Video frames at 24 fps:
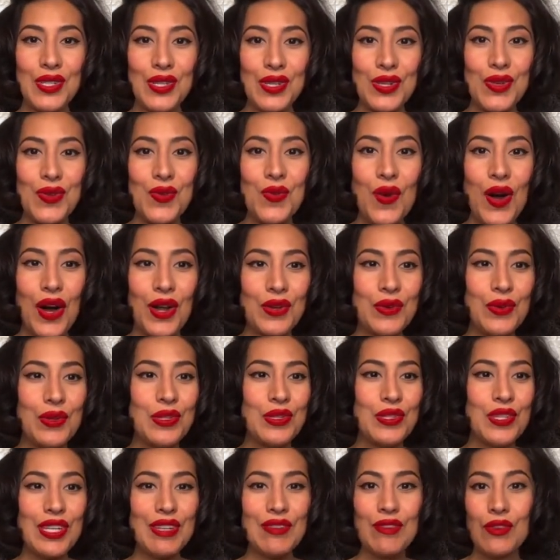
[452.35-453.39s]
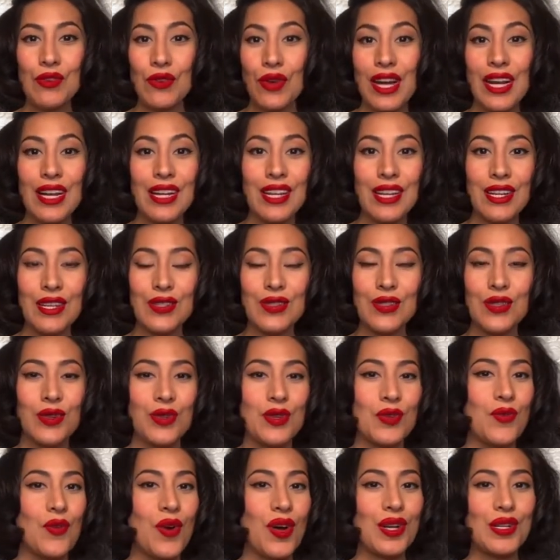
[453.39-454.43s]
and you want to achieve greatness or
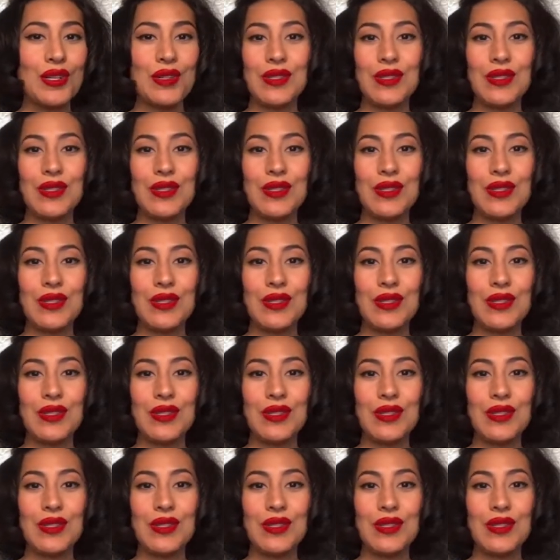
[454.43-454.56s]
you want to